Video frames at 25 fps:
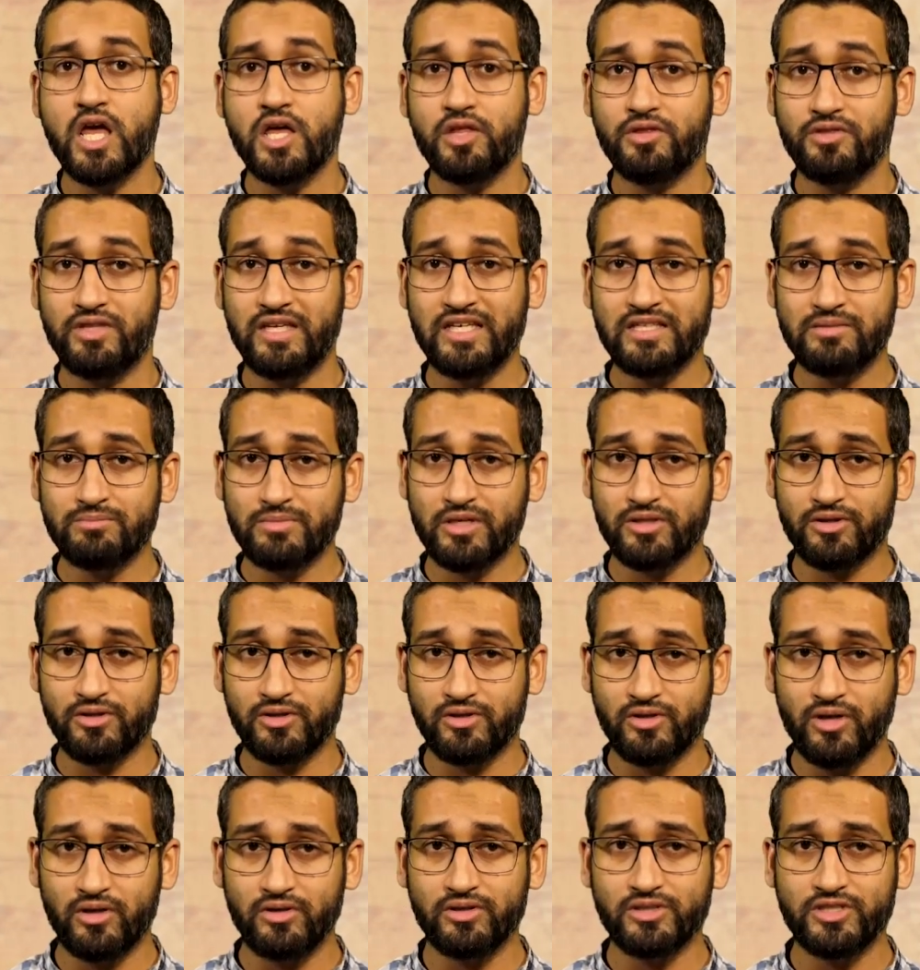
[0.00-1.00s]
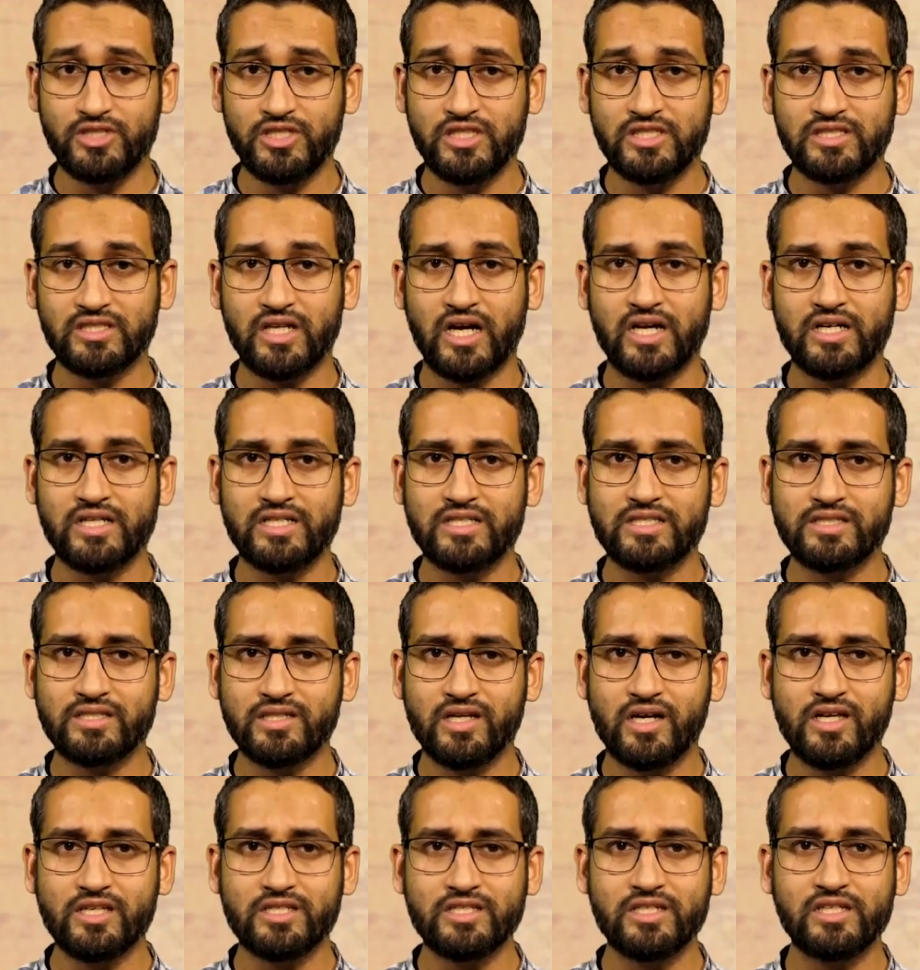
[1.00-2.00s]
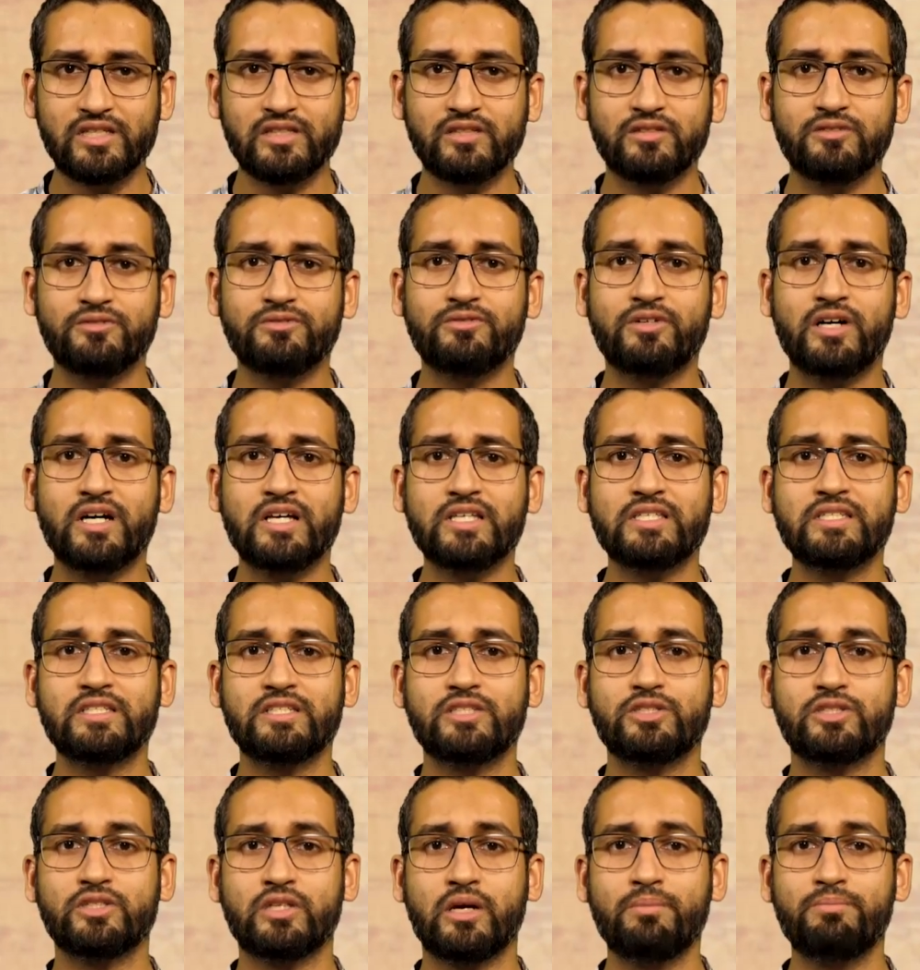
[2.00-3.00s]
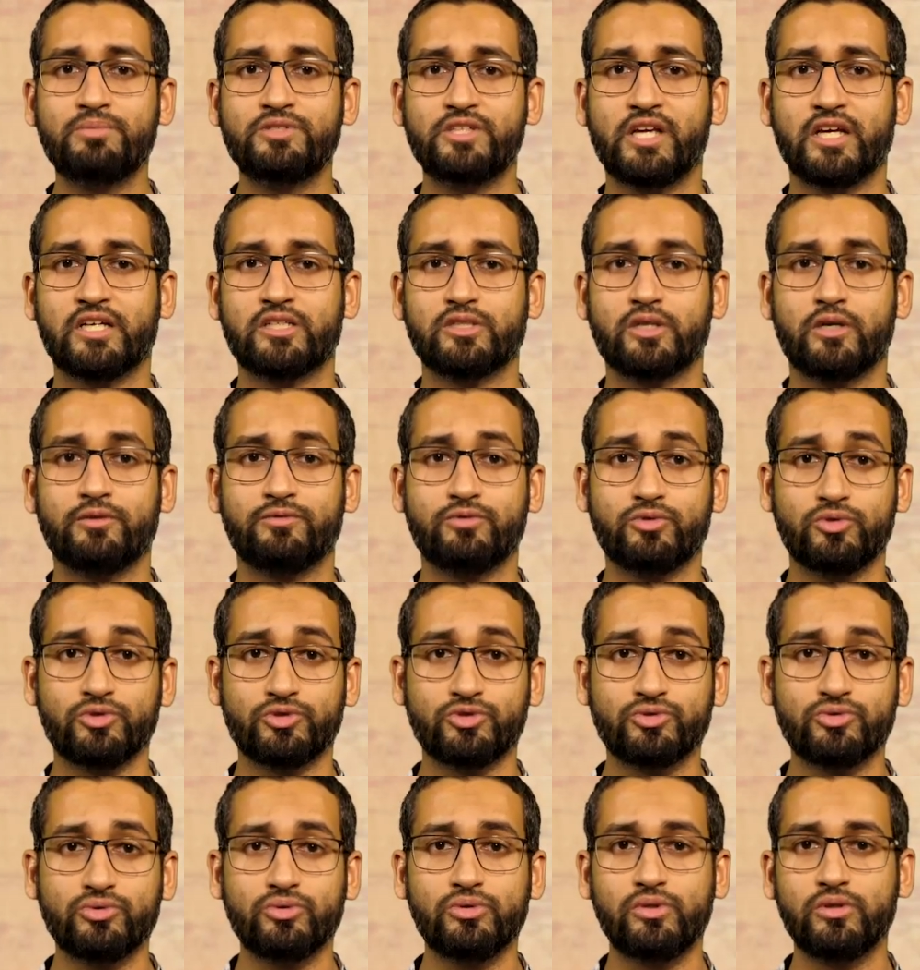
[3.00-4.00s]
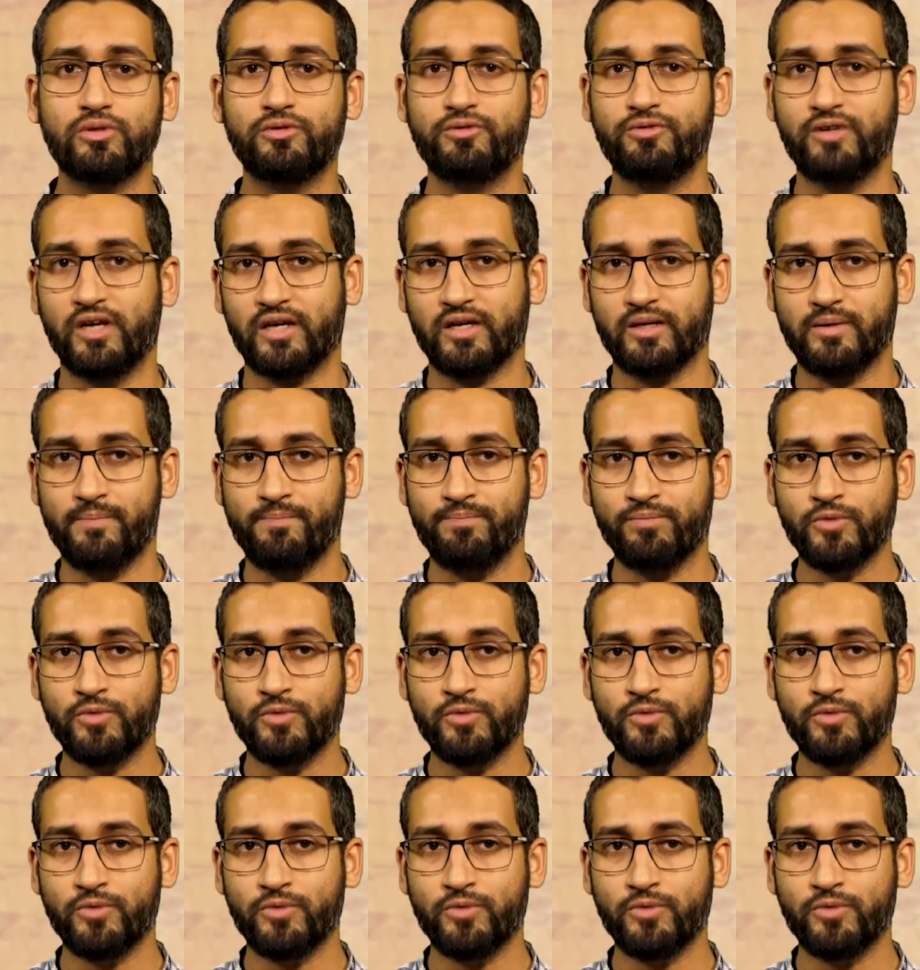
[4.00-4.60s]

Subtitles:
These methodologies are discussed in the vast subject of Usul al-Fiqh.